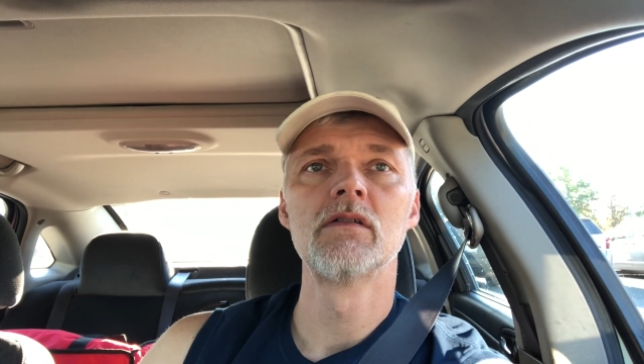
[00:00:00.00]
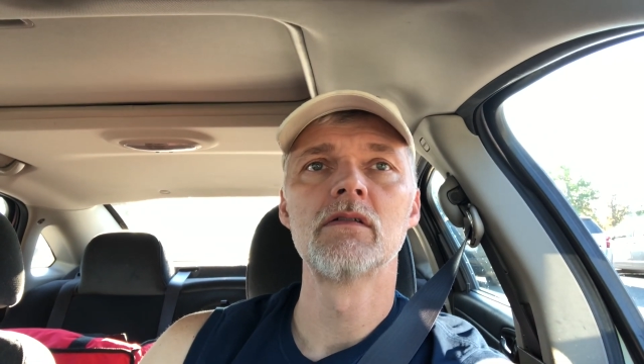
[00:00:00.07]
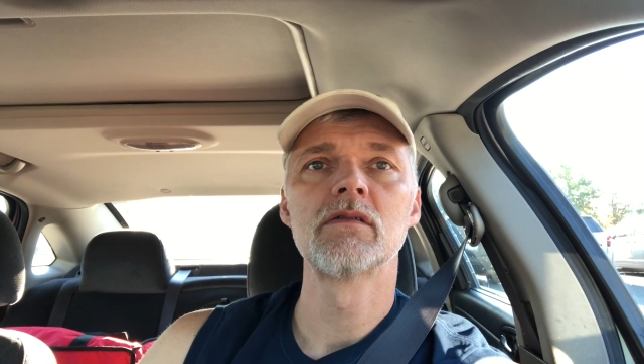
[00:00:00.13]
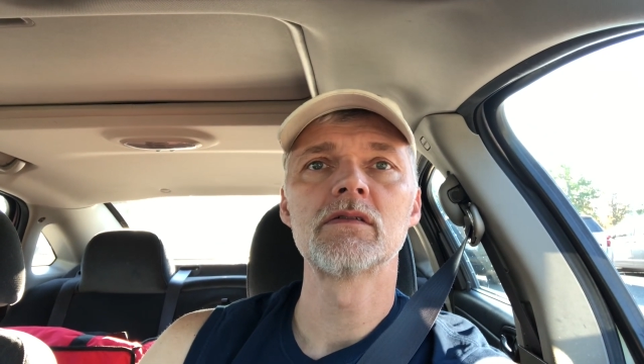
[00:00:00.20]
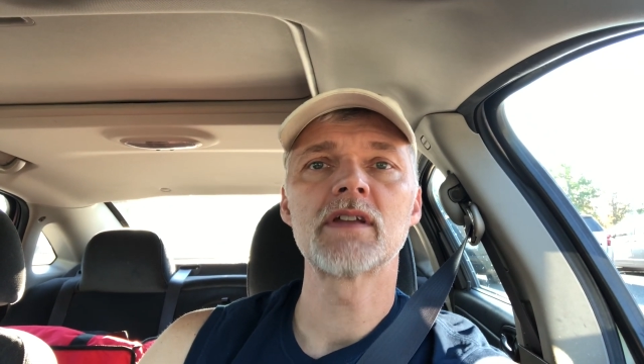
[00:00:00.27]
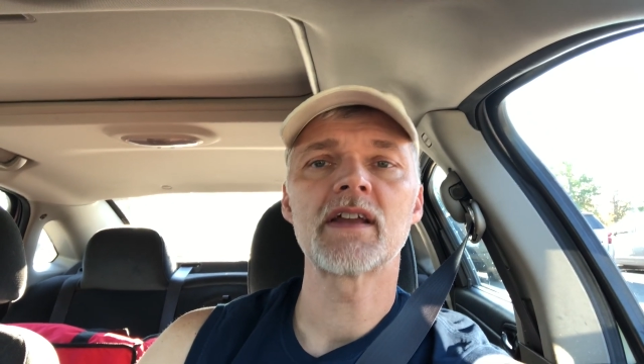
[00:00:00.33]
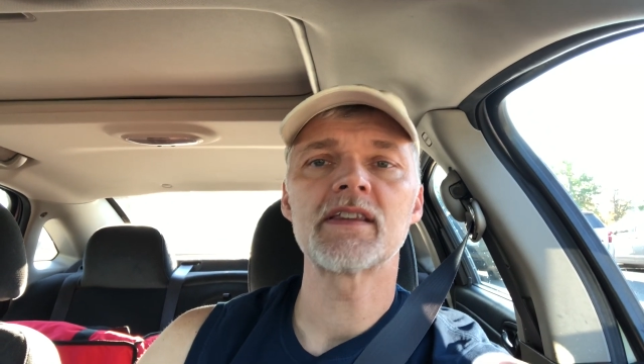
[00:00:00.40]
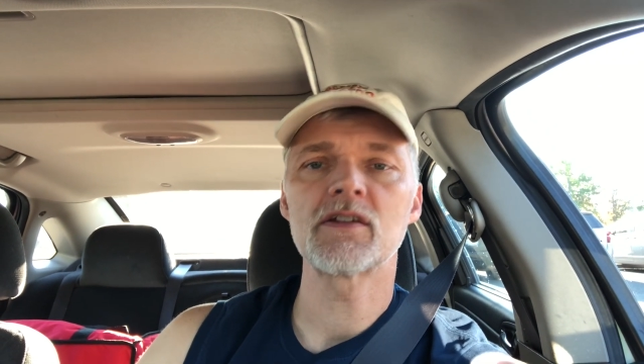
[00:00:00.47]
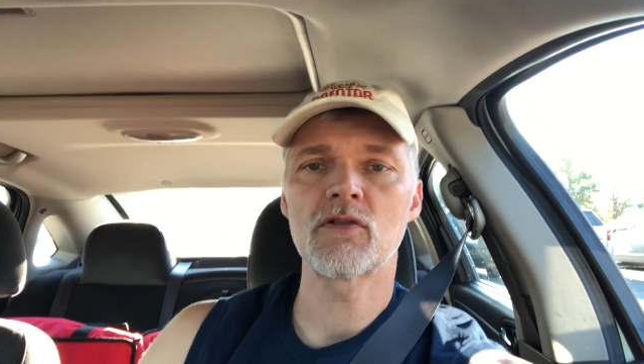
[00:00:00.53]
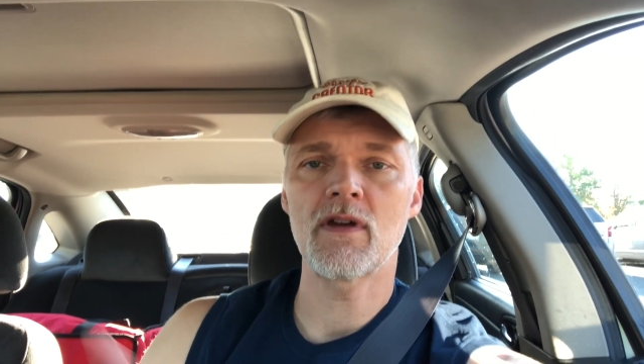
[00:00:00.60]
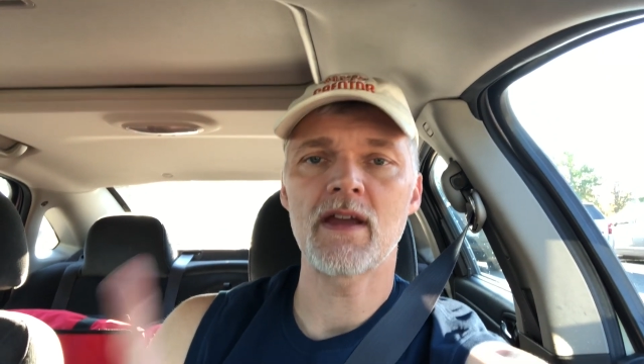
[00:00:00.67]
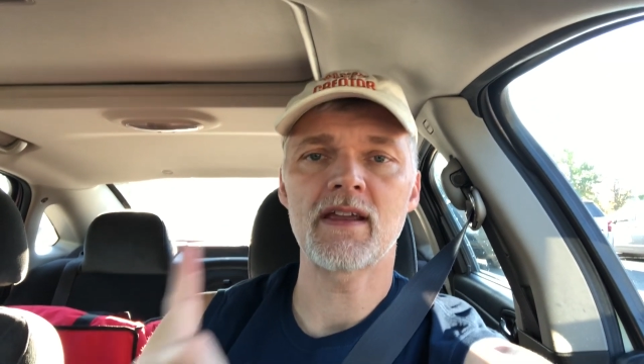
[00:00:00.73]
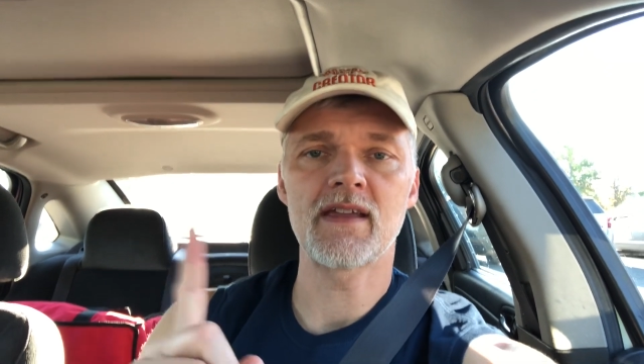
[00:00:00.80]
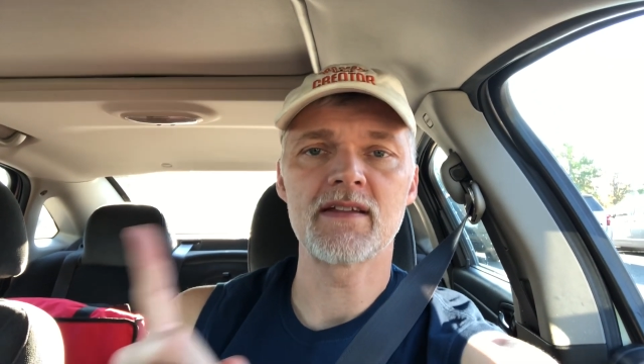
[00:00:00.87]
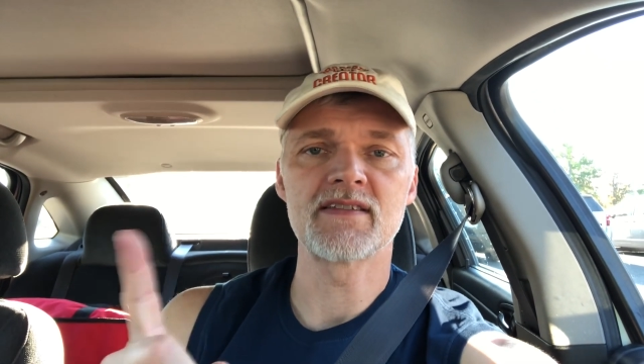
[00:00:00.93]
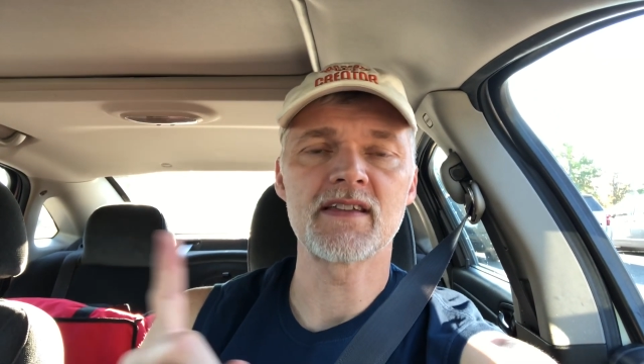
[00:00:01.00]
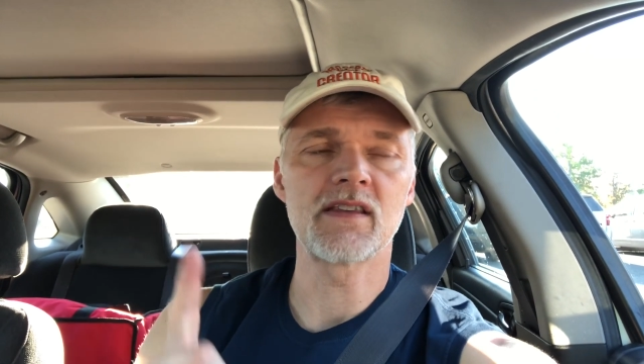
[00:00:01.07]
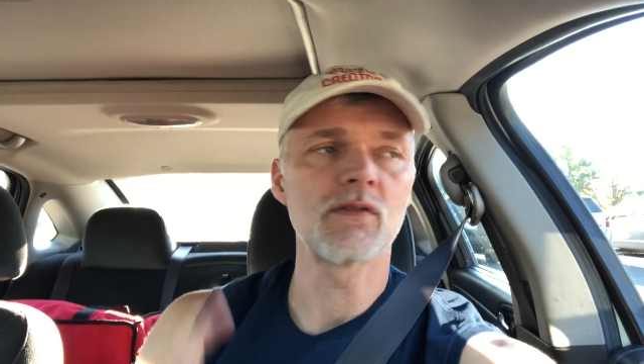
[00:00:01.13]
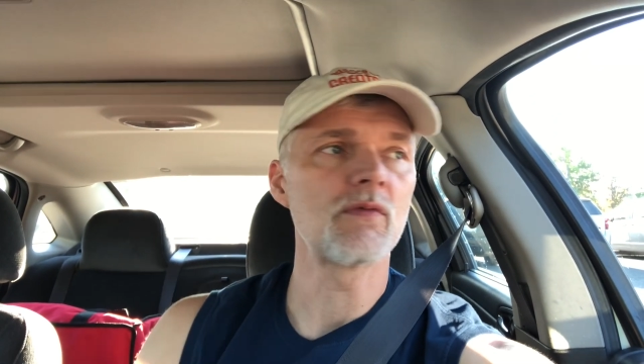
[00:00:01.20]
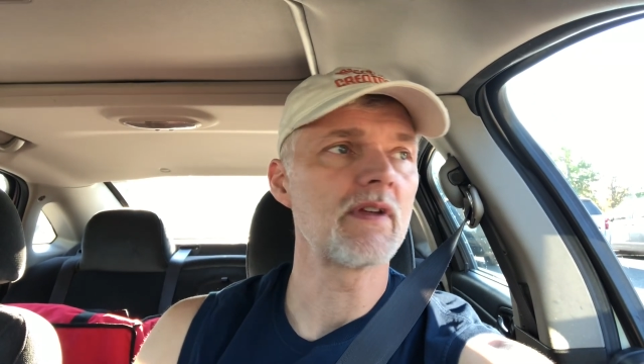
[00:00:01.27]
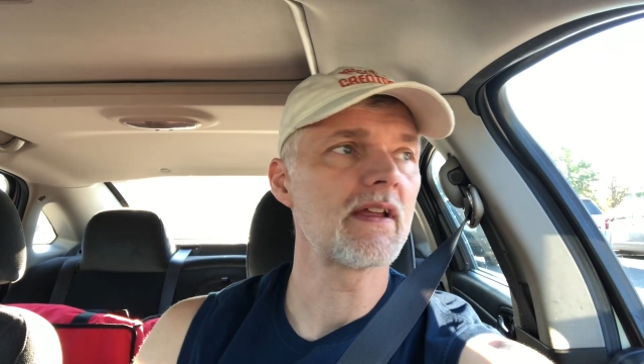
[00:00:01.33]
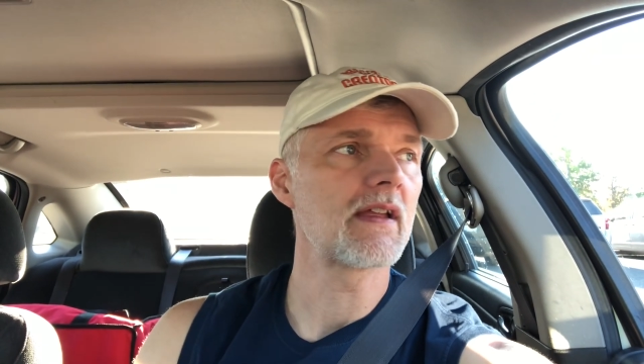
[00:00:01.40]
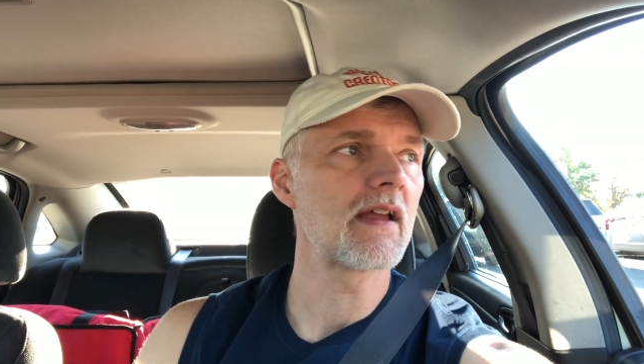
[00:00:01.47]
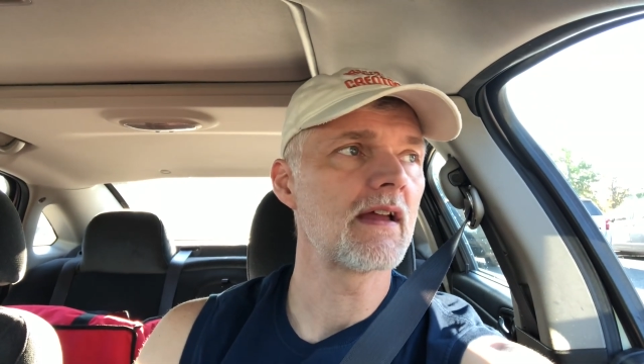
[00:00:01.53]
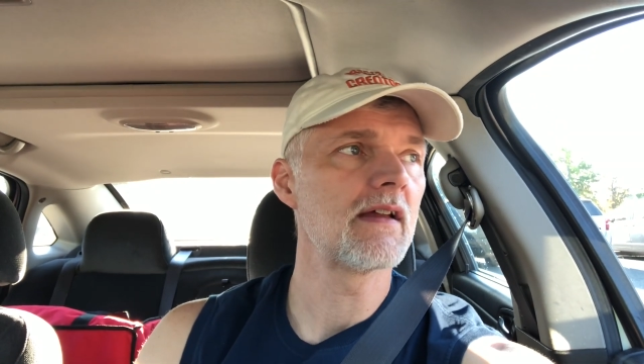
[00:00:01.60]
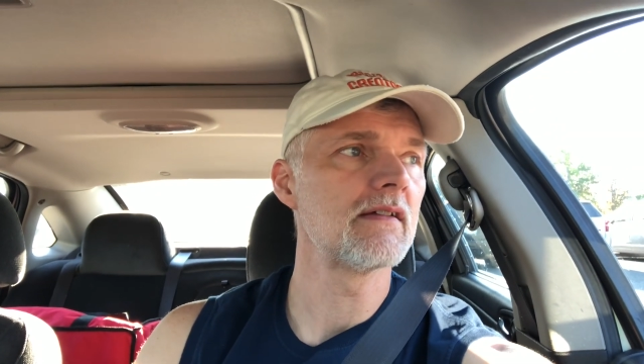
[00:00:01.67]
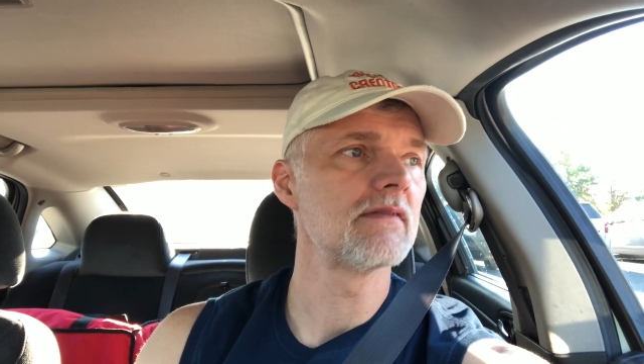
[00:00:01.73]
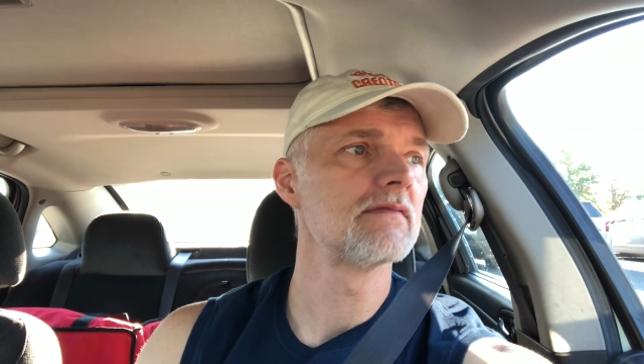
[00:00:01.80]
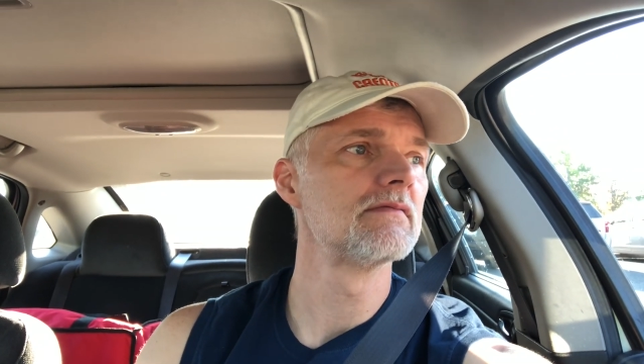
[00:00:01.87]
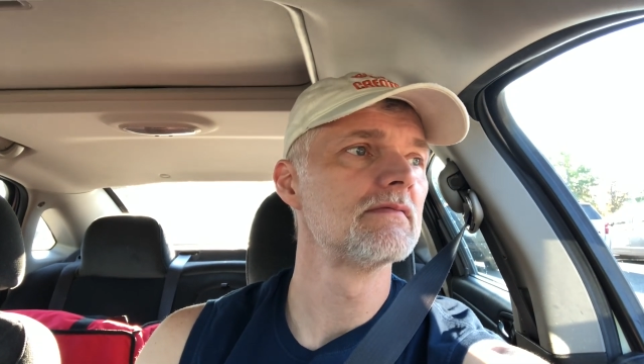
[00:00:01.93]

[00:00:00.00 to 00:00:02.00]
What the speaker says: So I get the grandkids on the weekend,